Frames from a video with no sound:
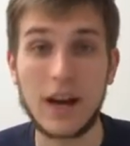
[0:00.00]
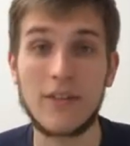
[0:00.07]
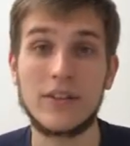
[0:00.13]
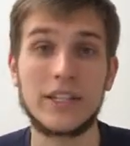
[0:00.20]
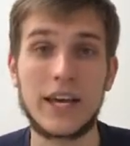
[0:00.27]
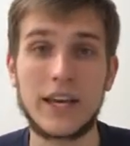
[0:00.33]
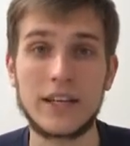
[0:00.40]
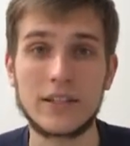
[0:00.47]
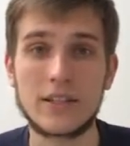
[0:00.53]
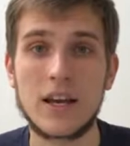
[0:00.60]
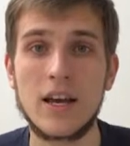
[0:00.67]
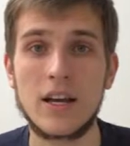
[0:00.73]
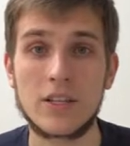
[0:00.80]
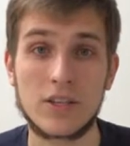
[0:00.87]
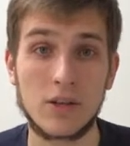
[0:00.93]
nowadays.
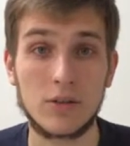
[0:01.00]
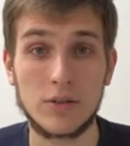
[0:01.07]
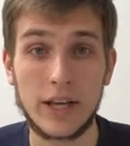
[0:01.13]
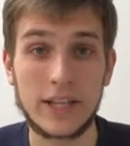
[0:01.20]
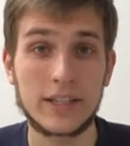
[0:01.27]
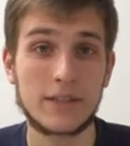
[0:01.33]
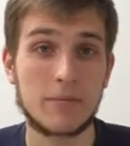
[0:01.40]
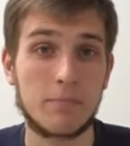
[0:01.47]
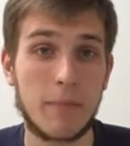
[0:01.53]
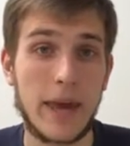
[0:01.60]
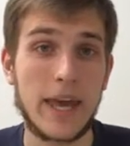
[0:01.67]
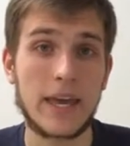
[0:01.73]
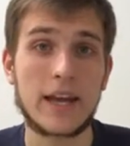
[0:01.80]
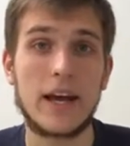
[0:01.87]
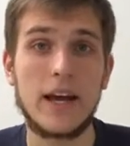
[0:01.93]
So let's
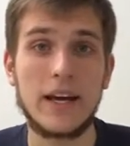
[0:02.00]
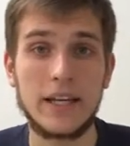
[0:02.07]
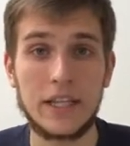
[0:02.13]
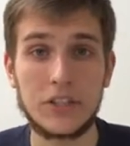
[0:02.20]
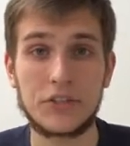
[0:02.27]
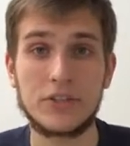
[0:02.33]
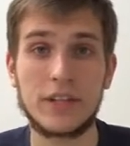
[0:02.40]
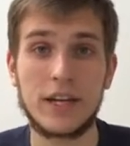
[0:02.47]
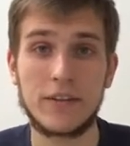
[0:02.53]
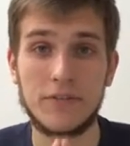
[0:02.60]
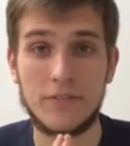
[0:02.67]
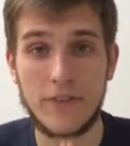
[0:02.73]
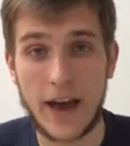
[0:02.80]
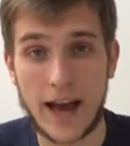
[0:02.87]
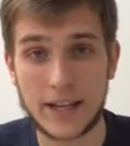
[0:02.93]
make
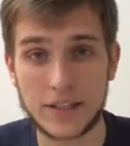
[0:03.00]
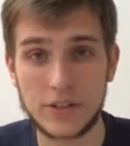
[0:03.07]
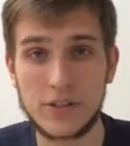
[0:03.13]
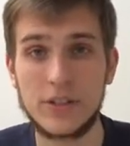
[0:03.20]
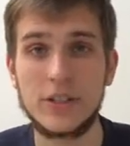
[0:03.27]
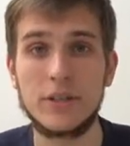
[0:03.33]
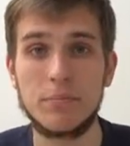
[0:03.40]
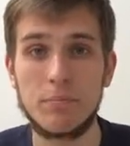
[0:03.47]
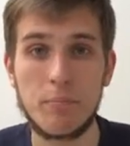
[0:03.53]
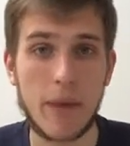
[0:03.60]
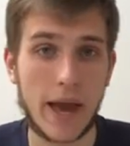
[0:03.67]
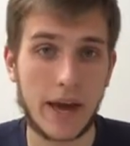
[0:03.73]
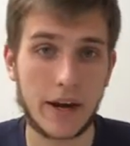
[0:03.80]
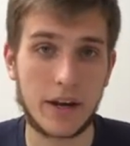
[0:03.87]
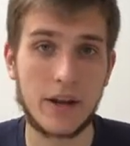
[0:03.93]
internet faster,
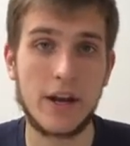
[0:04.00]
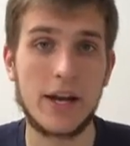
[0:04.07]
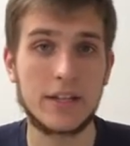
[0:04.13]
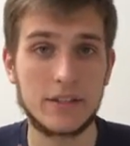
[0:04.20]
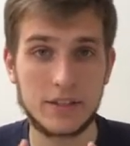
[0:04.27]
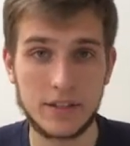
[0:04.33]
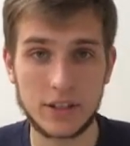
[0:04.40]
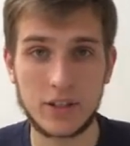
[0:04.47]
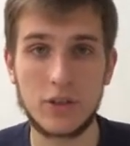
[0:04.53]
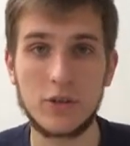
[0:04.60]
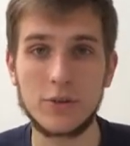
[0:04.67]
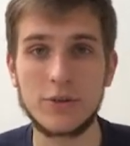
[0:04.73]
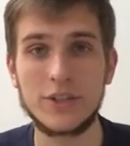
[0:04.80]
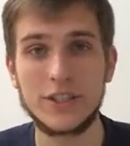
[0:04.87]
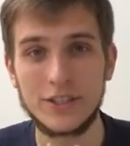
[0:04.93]
better, and
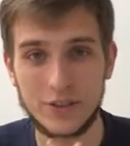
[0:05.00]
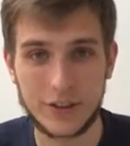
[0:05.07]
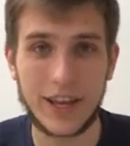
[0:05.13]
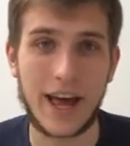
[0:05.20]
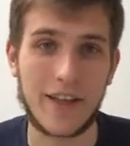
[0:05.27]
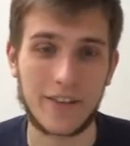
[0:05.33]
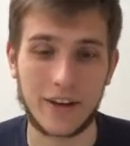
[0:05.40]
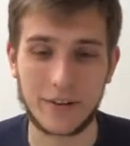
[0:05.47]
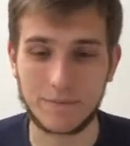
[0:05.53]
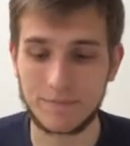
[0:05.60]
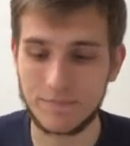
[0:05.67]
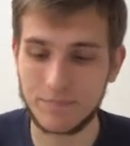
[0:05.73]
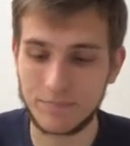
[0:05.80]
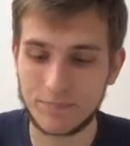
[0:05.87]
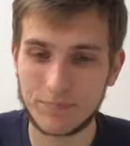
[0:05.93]
secure together.
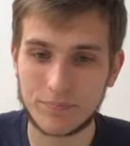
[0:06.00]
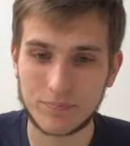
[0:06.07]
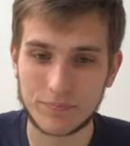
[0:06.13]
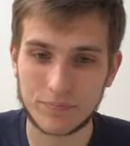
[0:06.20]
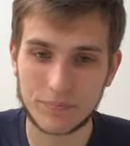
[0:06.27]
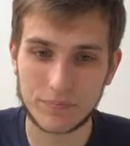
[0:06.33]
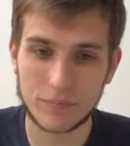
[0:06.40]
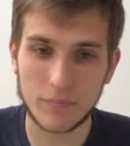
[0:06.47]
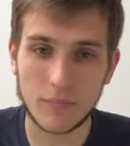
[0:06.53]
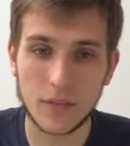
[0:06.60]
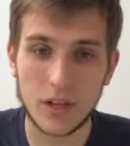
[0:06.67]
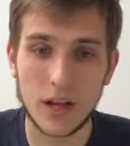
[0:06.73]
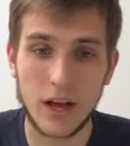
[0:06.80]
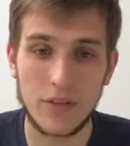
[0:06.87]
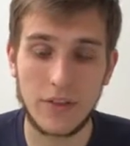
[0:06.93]

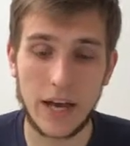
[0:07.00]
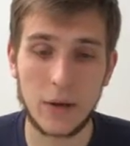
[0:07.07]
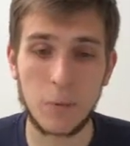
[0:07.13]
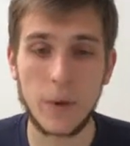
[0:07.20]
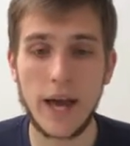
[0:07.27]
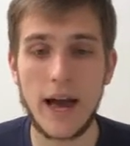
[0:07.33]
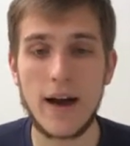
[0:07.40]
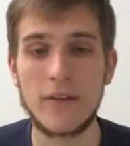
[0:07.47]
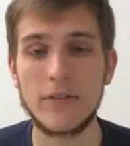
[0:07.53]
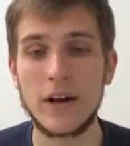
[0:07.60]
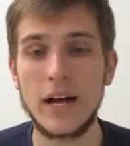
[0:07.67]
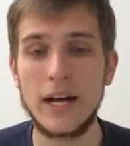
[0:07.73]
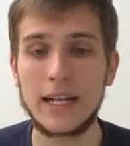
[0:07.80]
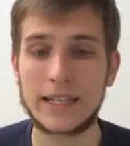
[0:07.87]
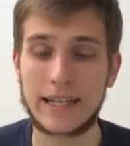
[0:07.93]
Then we
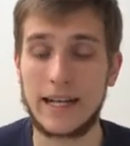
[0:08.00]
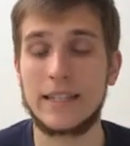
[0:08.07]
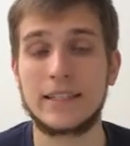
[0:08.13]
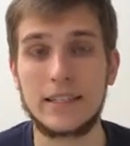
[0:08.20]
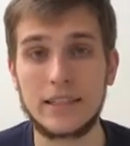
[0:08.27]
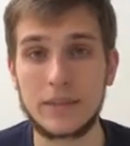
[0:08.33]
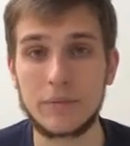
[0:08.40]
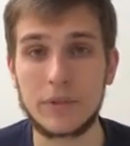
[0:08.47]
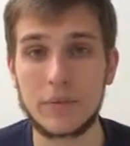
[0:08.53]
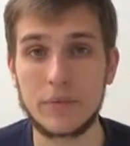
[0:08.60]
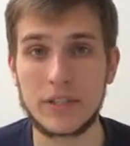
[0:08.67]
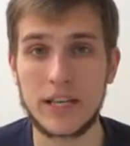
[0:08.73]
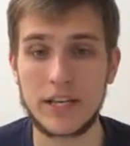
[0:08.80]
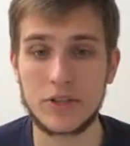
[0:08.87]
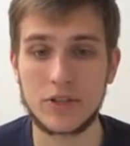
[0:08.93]
have content
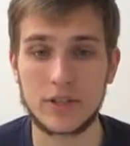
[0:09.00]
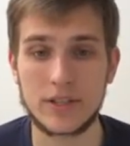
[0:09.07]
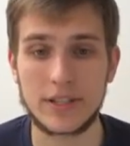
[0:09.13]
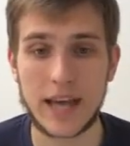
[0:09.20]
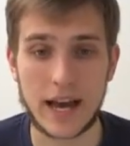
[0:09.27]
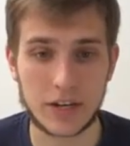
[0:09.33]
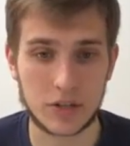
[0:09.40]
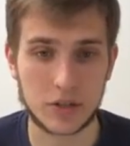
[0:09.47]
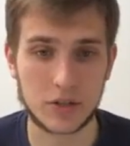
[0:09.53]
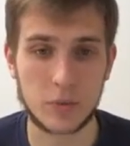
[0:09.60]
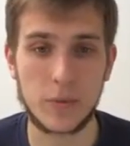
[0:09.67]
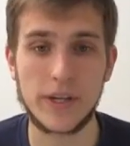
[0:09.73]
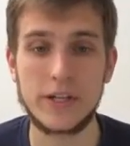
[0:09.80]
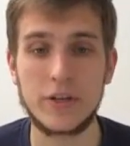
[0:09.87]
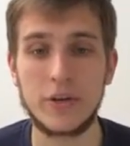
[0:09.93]
optimization
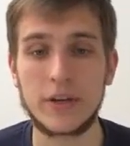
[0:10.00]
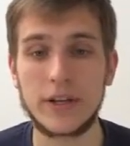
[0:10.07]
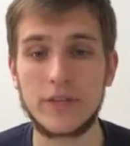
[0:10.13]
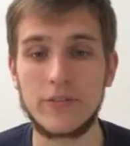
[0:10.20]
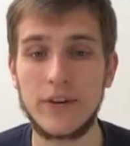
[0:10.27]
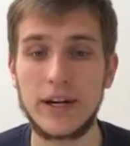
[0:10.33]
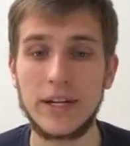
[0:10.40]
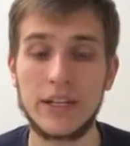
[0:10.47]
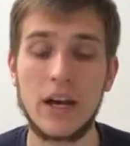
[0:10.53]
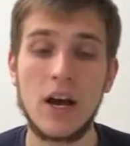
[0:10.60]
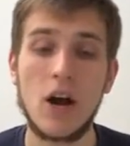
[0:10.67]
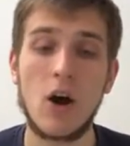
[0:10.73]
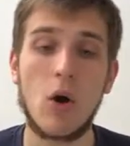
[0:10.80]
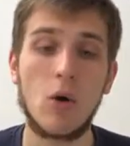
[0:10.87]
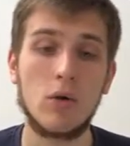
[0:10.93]
sections, where you can find
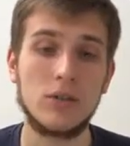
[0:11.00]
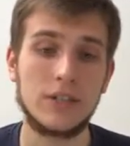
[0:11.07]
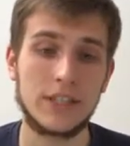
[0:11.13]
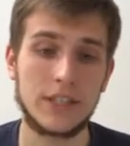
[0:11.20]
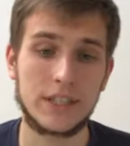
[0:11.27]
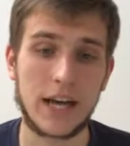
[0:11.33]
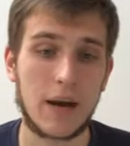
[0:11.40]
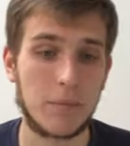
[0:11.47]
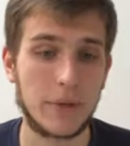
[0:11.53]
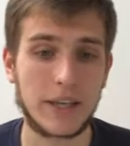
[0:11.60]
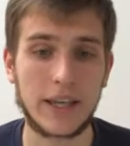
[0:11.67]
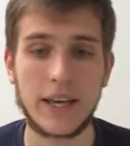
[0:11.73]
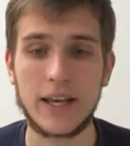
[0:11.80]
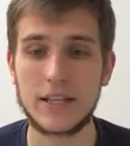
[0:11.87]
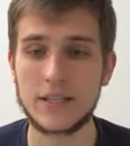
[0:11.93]
all the
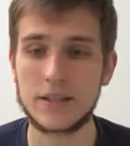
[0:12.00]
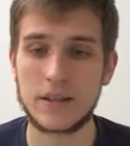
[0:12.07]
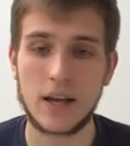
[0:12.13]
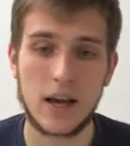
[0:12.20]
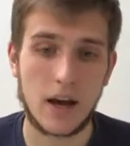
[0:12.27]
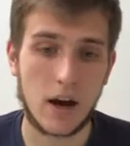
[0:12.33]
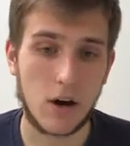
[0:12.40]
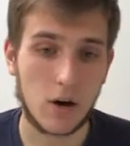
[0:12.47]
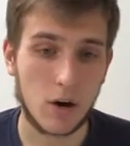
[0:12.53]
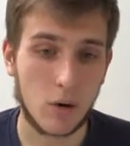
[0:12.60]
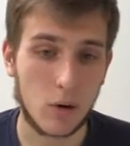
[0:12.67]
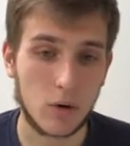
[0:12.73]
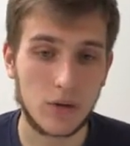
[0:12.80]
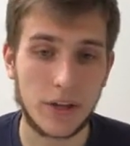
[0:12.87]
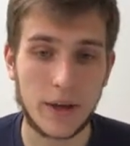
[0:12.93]
duplicates,
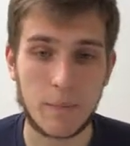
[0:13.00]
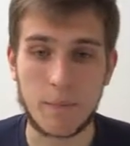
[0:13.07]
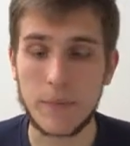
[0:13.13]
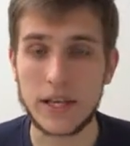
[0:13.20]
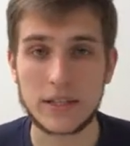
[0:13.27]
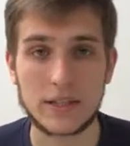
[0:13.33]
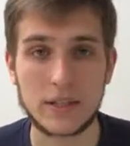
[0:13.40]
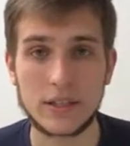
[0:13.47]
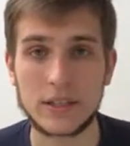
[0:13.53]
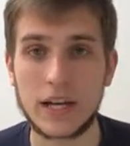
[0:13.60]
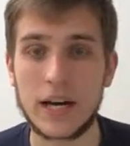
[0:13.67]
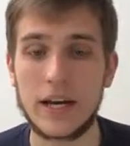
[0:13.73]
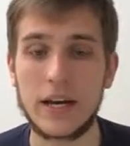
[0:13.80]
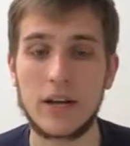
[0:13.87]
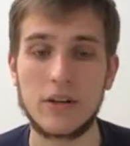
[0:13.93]
all the missing
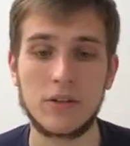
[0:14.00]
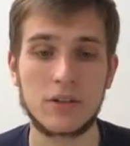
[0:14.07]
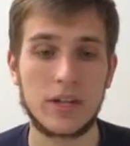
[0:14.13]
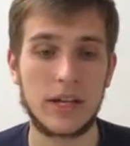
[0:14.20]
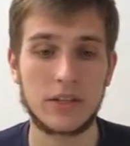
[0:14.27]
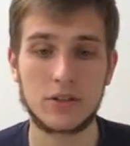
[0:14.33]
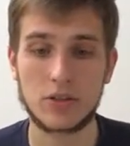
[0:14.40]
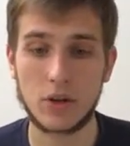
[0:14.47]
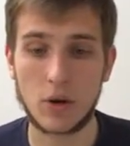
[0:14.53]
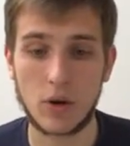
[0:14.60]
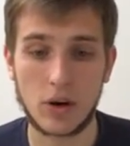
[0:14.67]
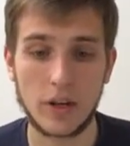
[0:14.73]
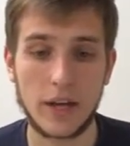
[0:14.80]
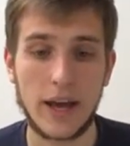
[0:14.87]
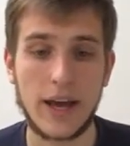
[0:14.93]
titles, and so
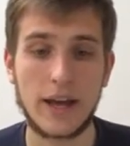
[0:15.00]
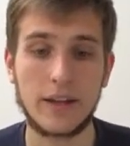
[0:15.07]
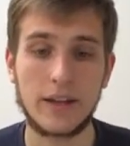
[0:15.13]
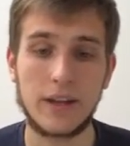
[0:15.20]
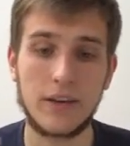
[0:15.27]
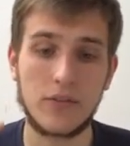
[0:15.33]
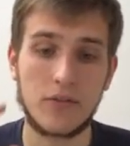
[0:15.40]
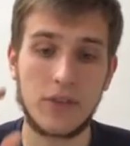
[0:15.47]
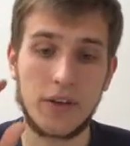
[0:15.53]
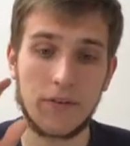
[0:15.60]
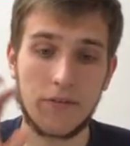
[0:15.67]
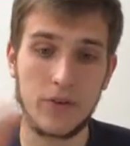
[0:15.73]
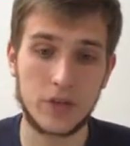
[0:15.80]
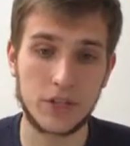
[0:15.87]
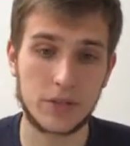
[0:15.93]
on. And if the
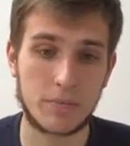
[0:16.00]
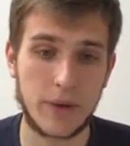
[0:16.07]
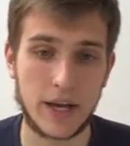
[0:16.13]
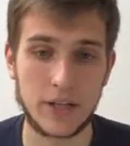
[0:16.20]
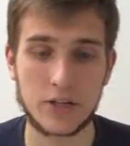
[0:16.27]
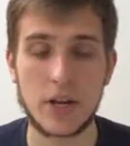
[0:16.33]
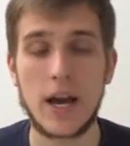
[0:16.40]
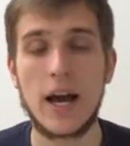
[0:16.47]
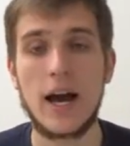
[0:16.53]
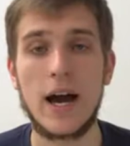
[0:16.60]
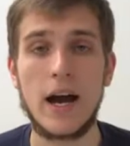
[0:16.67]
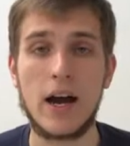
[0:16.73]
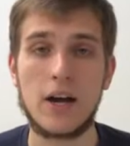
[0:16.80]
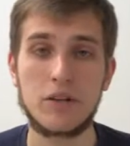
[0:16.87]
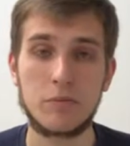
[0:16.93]
first page
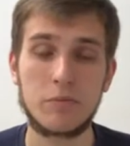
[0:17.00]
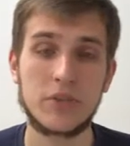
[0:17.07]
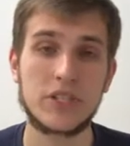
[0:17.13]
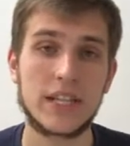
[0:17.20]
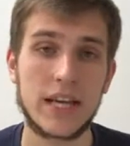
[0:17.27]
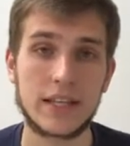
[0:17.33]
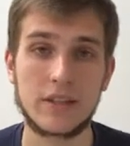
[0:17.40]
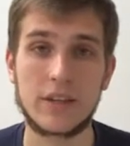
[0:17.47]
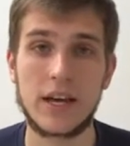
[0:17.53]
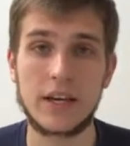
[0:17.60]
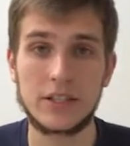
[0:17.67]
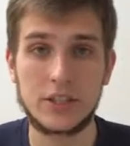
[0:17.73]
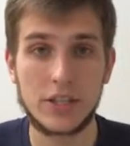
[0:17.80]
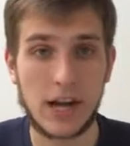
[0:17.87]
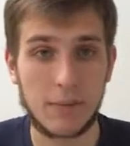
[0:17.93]
present
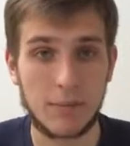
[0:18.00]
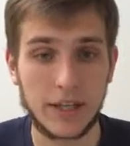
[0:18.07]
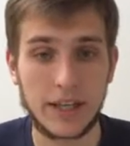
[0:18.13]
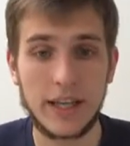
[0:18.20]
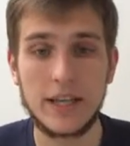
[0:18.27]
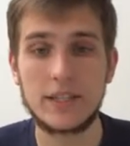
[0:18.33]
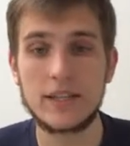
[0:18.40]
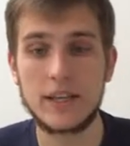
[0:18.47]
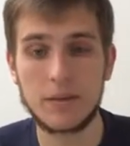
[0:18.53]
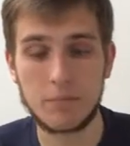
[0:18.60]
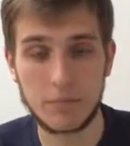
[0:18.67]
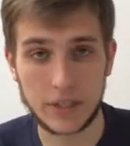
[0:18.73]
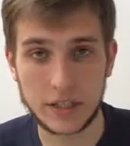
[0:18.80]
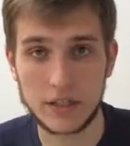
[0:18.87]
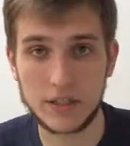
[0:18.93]
that duplicates
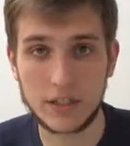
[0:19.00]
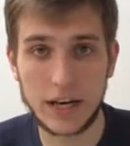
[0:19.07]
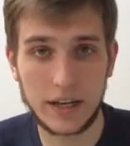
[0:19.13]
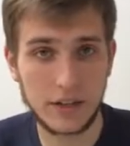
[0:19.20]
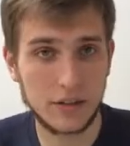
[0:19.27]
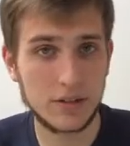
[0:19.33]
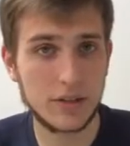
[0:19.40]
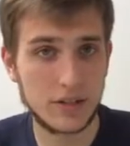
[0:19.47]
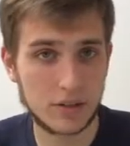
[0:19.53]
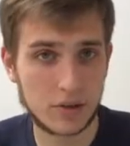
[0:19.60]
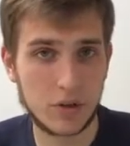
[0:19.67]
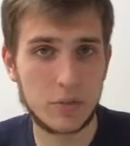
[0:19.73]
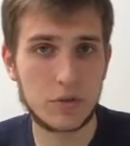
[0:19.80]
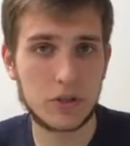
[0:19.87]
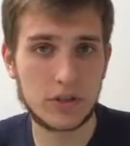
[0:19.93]
and missing titles,
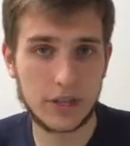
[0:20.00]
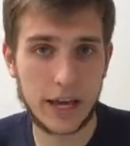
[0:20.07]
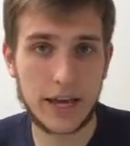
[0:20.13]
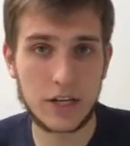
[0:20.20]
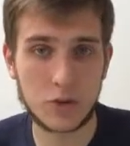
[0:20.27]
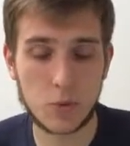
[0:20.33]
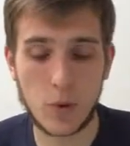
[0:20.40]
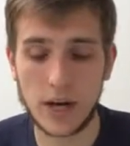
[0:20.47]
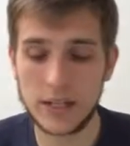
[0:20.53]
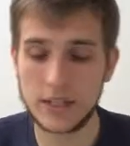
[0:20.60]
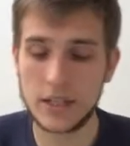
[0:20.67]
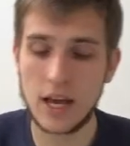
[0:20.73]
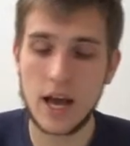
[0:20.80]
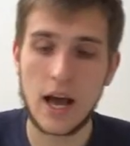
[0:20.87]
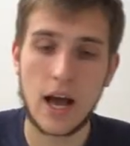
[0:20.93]
descriptions,
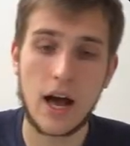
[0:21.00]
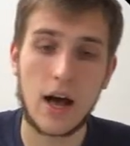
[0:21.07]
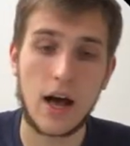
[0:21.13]
H1s,